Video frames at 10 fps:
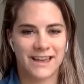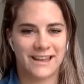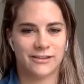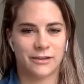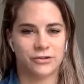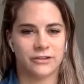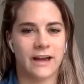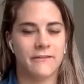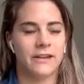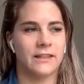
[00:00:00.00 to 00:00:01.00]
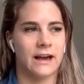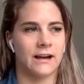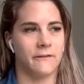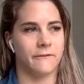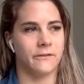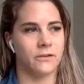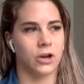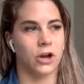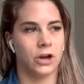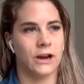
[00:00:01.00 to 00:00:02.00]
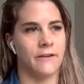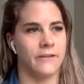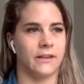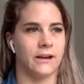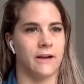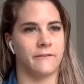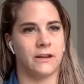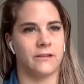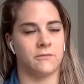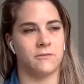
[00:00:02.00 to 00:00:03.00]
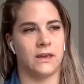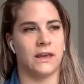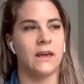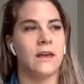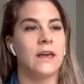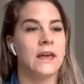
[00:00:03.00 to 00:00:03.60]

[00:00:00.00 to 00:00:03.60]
And so just having that, her having the confidence in me